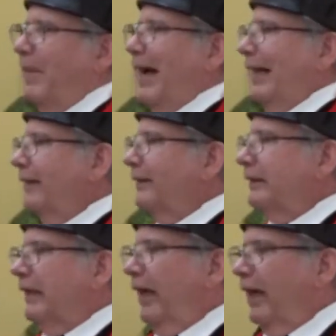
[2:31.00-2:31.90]
Back in
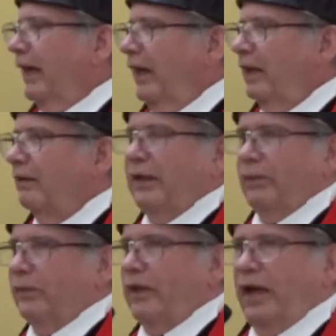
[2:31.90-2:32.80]
the day,
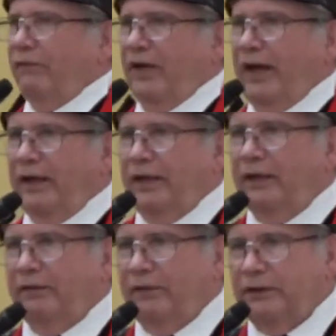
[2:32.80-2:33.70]
they would not have had
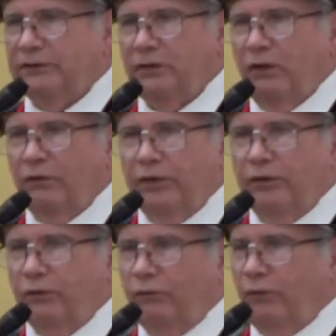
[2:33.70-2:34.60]
any of this on
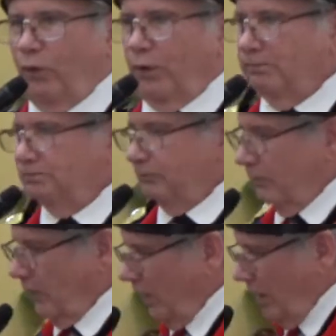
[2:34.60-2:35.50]
their uniform.
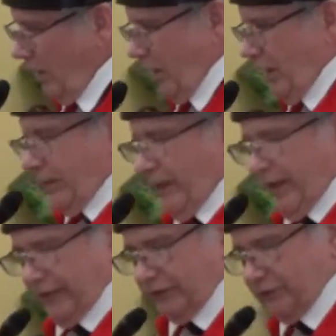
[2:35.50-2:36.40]

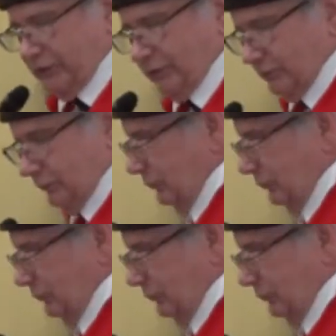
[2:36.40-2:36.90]
Next,